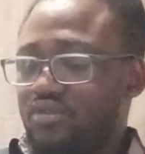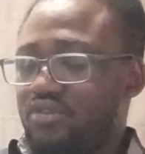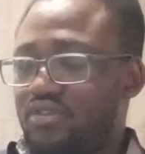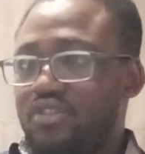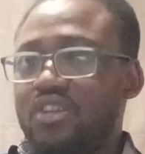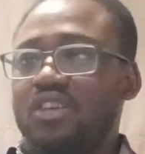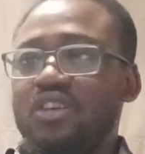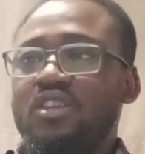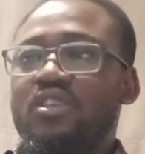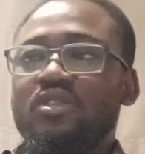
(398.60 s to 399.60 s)

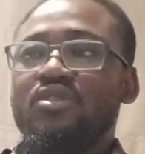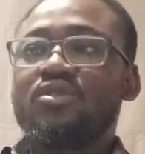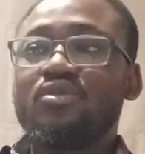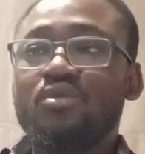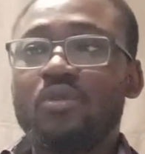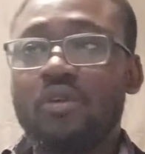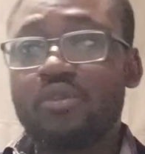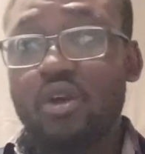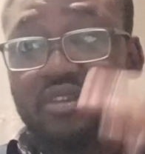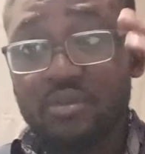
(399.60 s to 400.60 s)
T2. Of course,